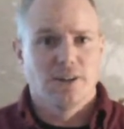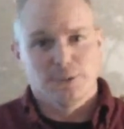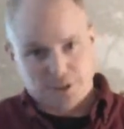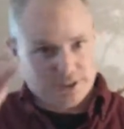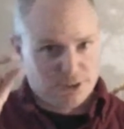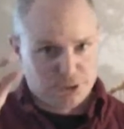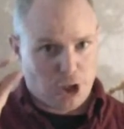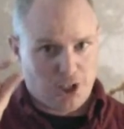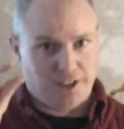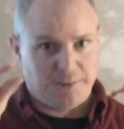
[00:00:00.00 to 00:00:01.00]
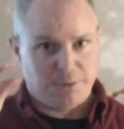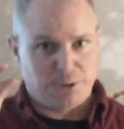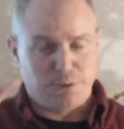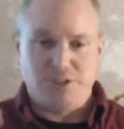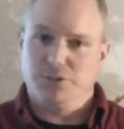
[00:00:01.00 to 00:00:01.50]
with a little dog in
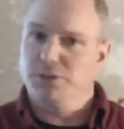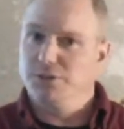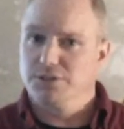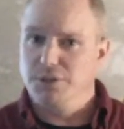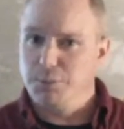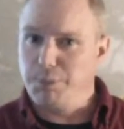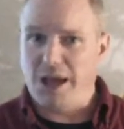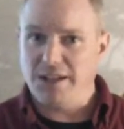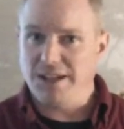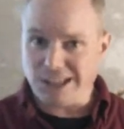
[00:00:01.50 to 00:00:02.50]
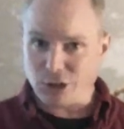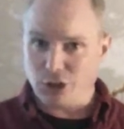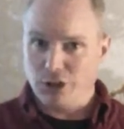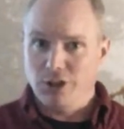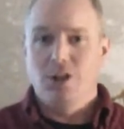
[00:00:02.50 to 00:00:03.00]
between, so it's either
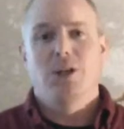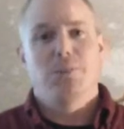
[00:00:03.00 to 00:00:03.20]
Petiner,